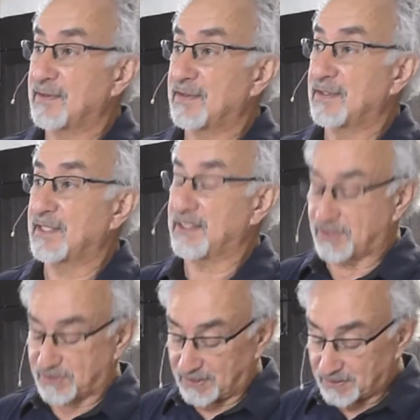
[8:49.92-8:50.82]

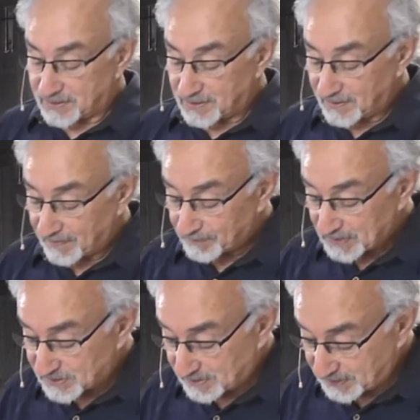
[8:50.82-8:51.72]
Considered,
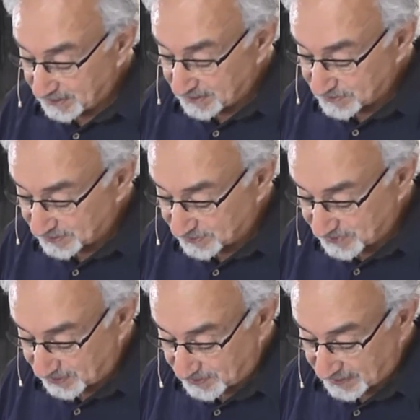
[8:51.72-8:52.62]
somebody that's
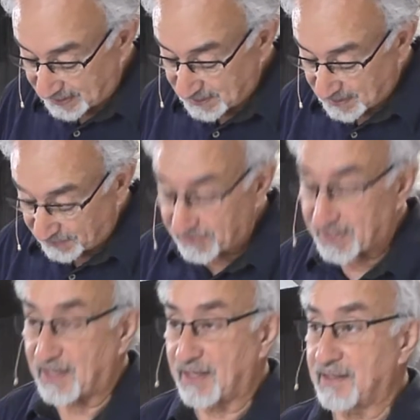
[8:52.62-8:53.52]
considered a nothing.